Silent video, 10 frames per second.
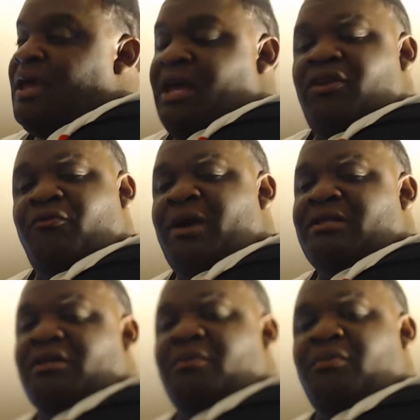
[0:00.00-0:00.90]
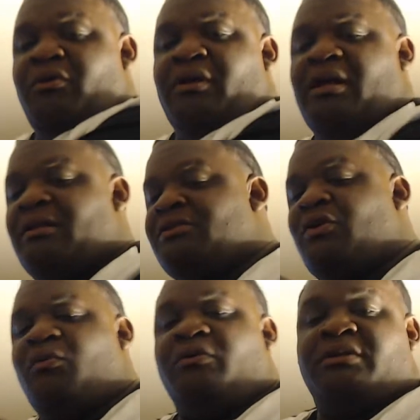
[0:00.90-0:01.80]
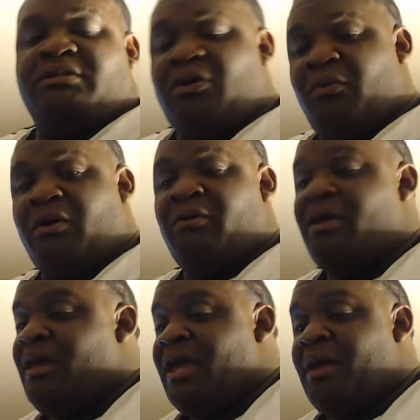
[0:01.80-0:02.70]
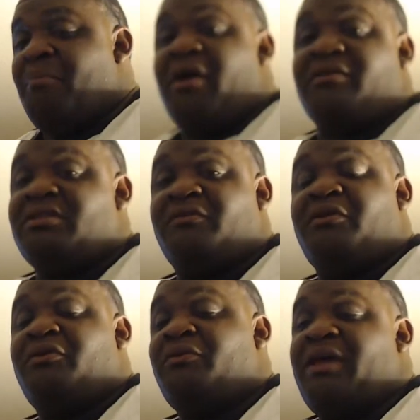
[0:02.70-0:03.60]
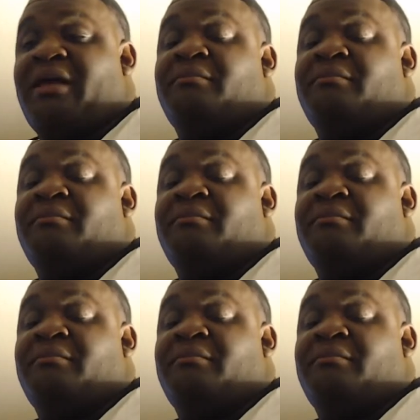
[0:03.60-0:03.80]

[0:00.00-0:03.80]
and the racing community, and so on and so on. And Microsoft don't do that.